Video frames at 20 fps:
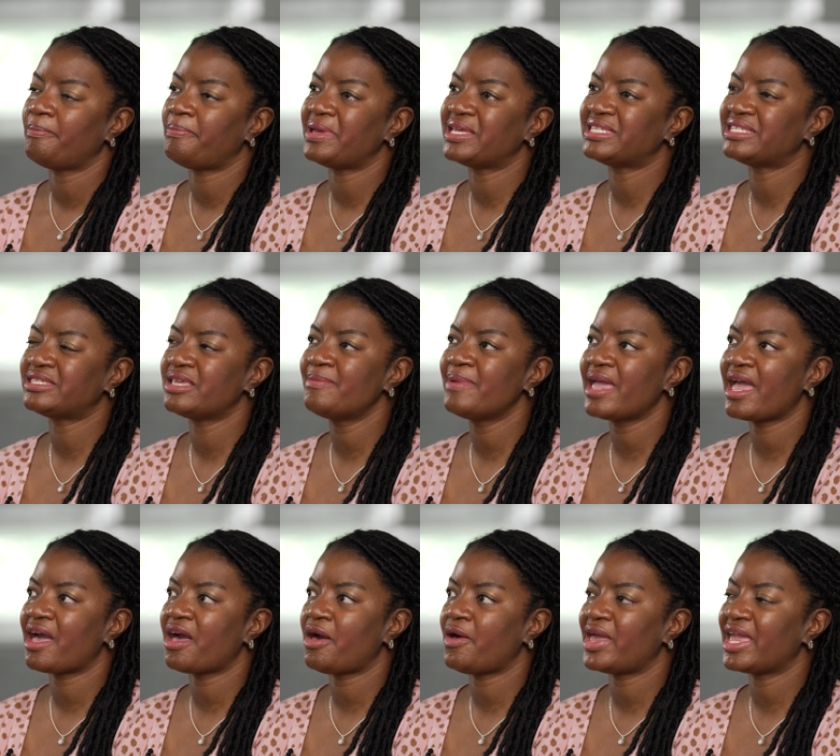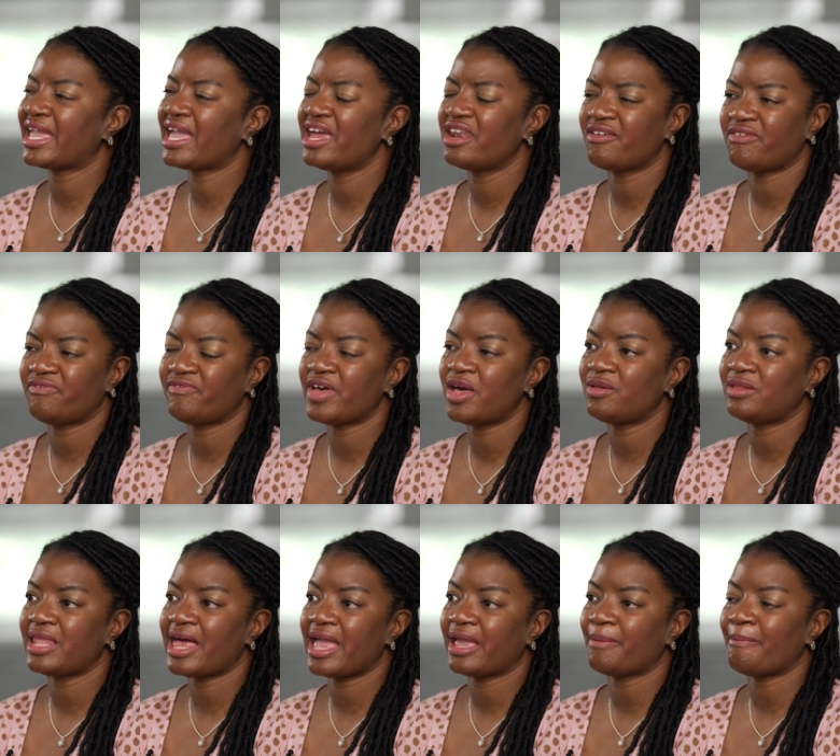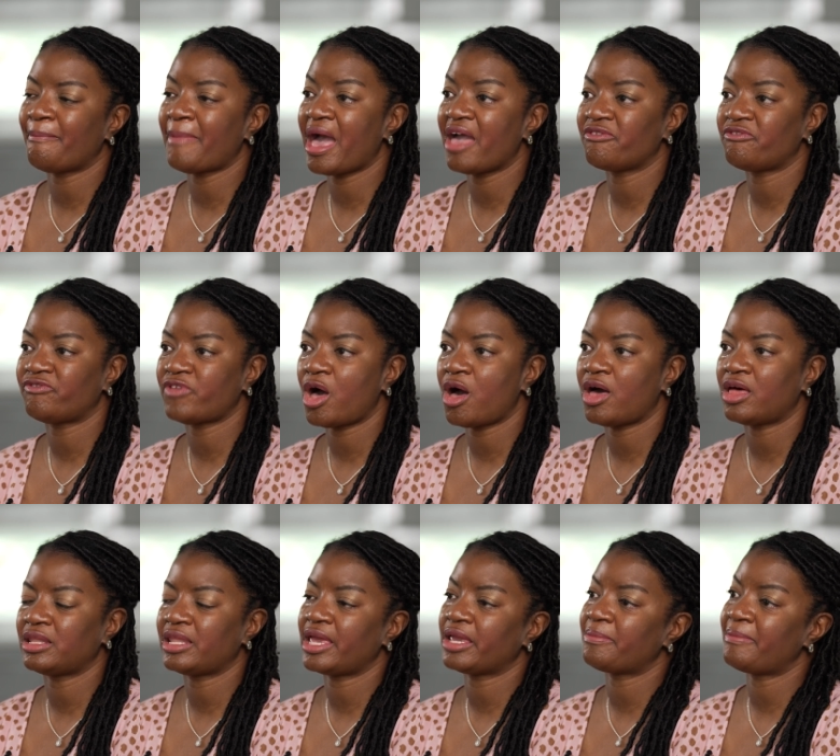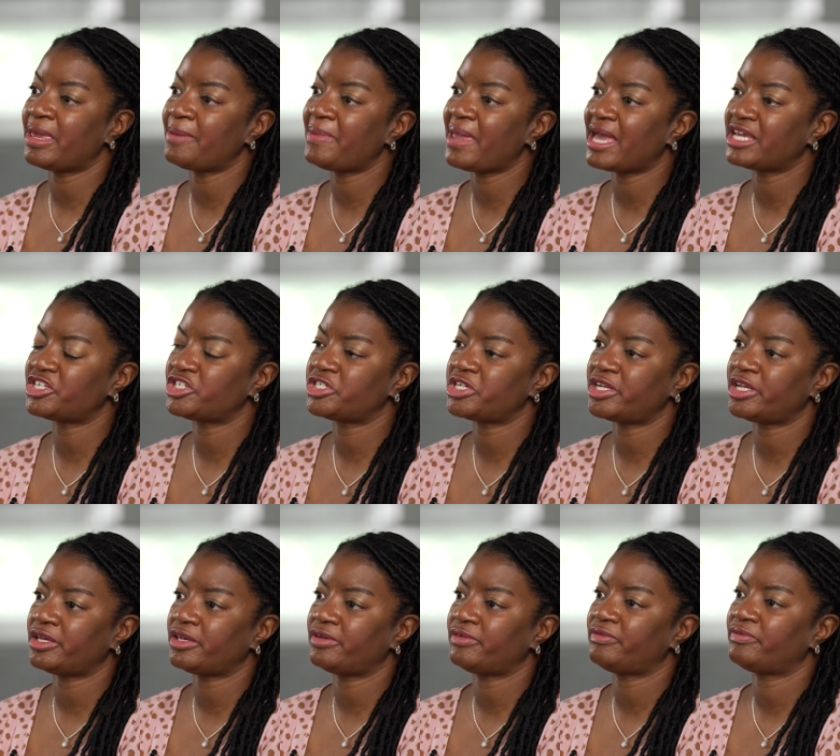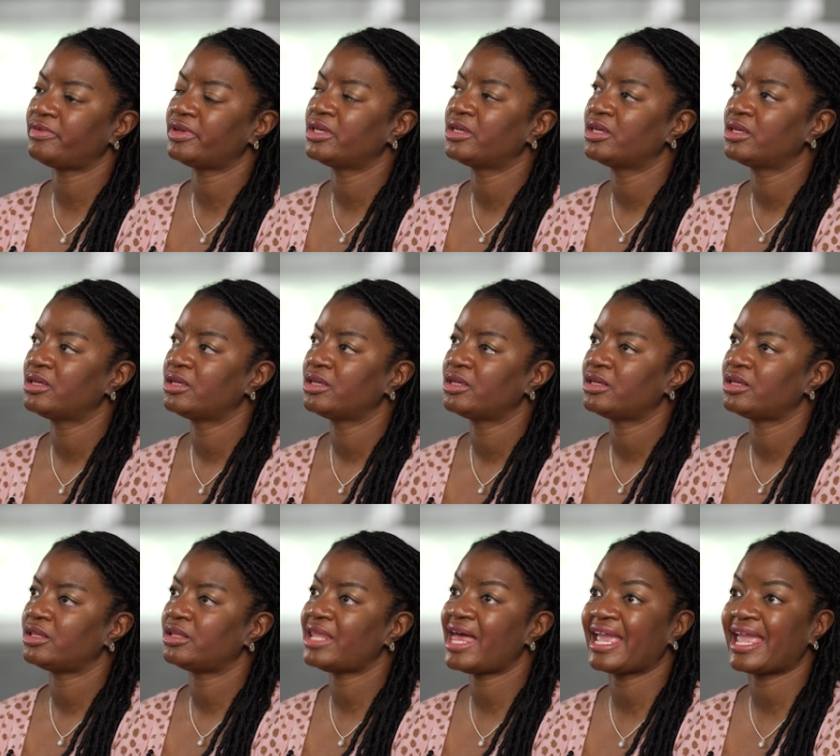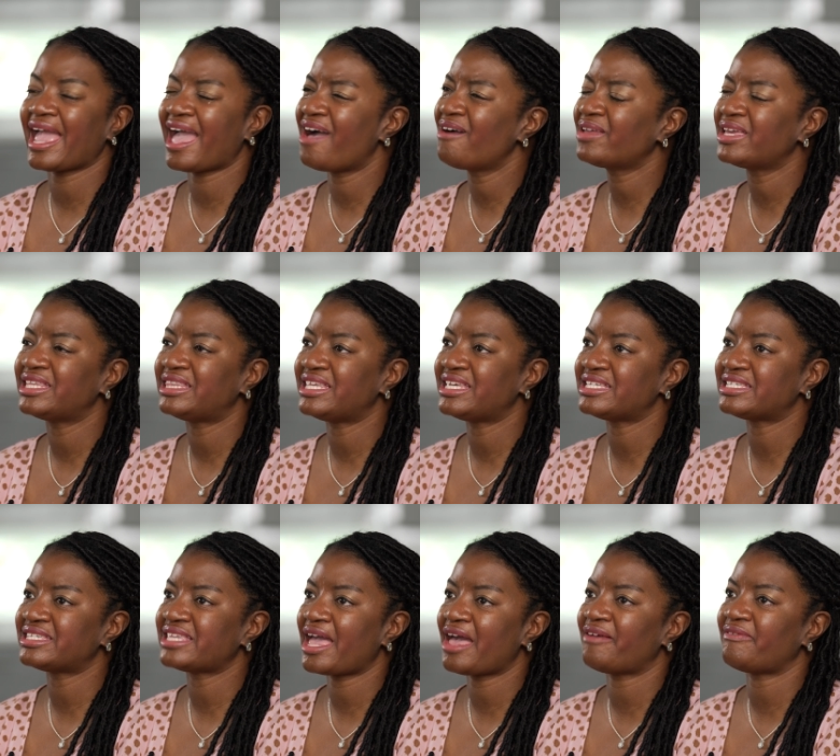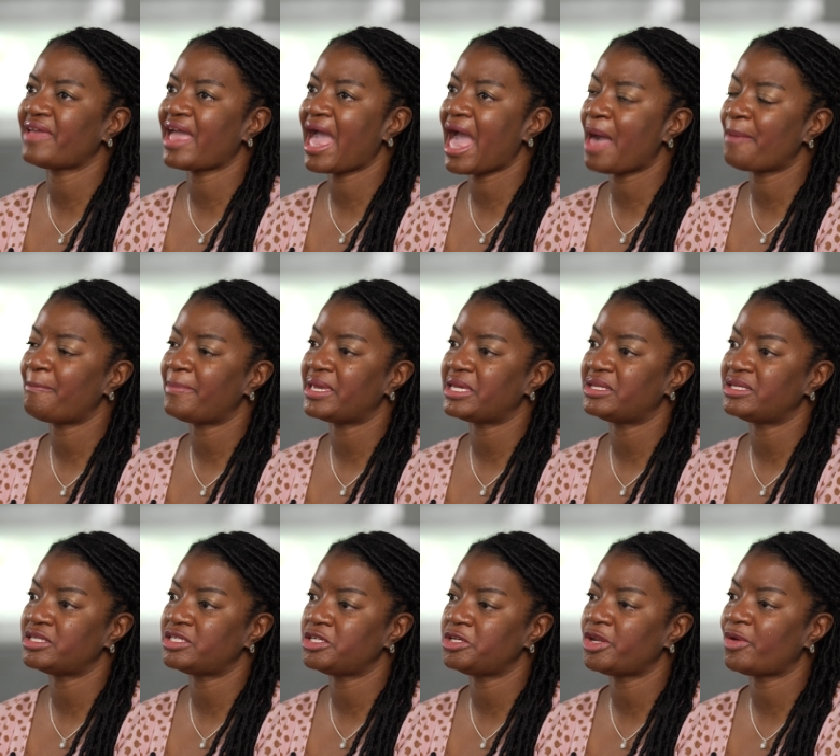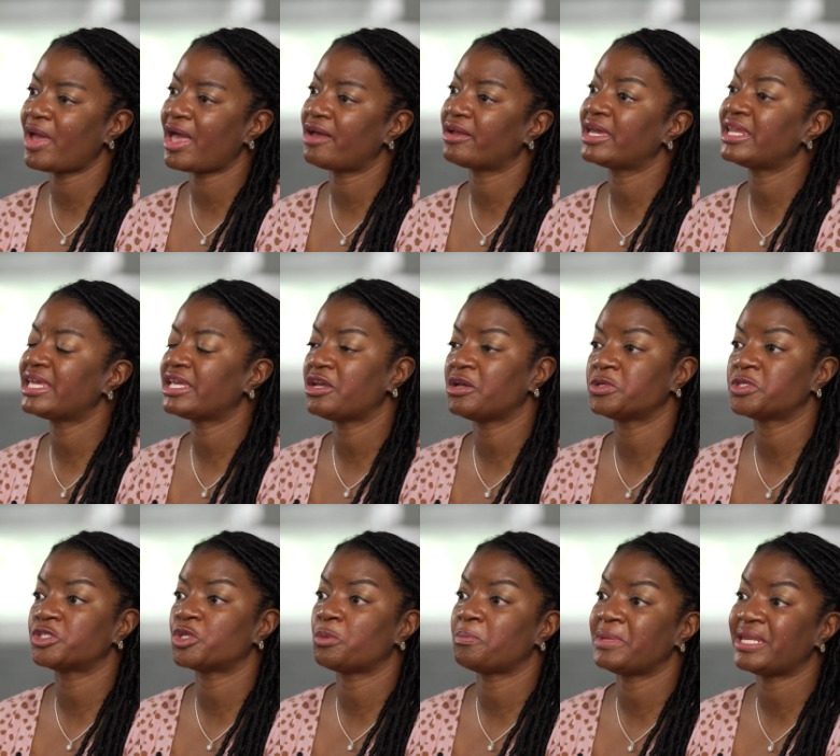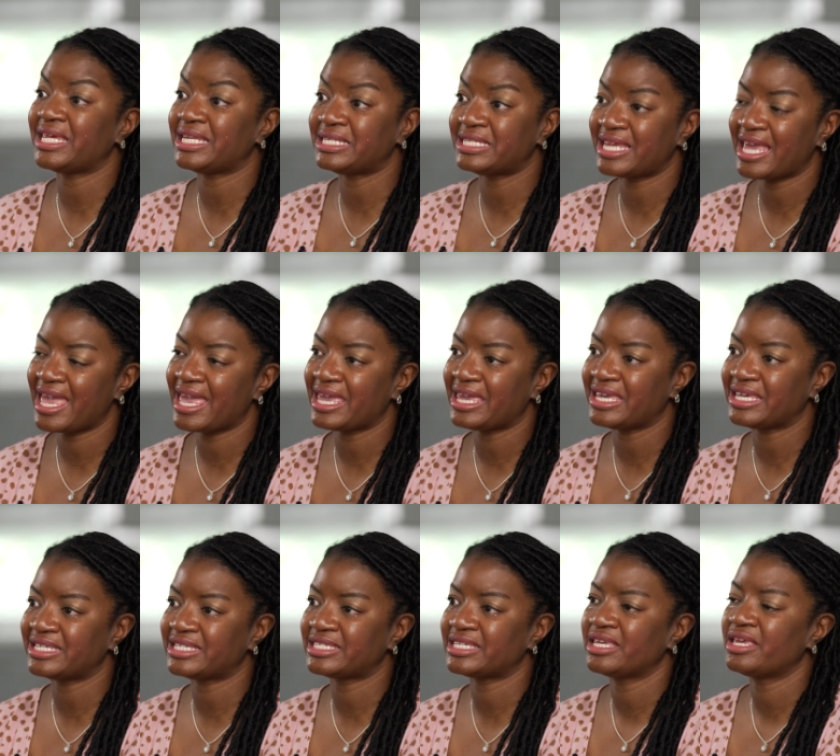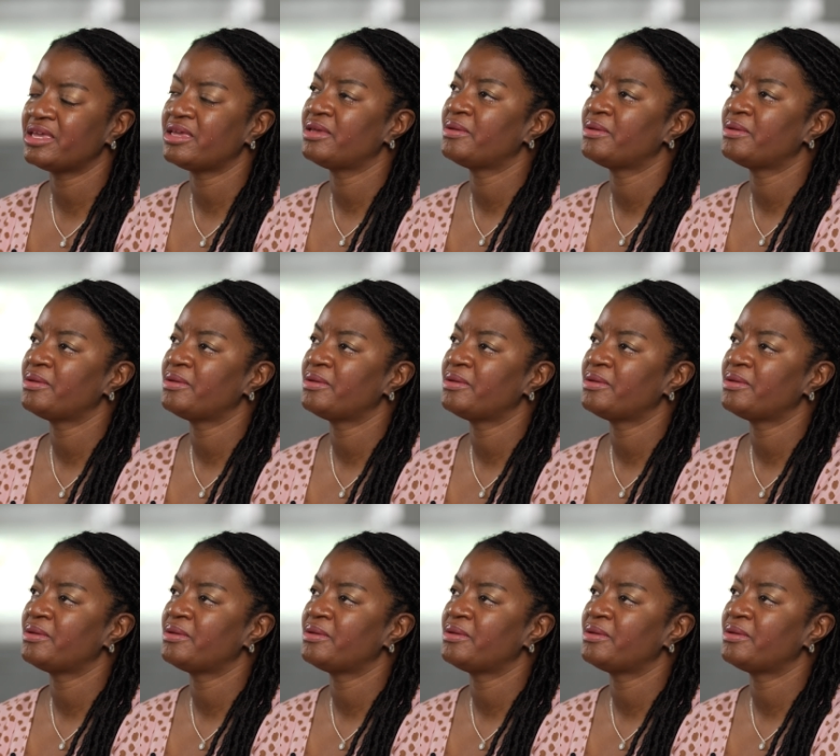But somehow it kind of felt like my fault. Like maybe I should have, how could this have happened? How could it go so many days?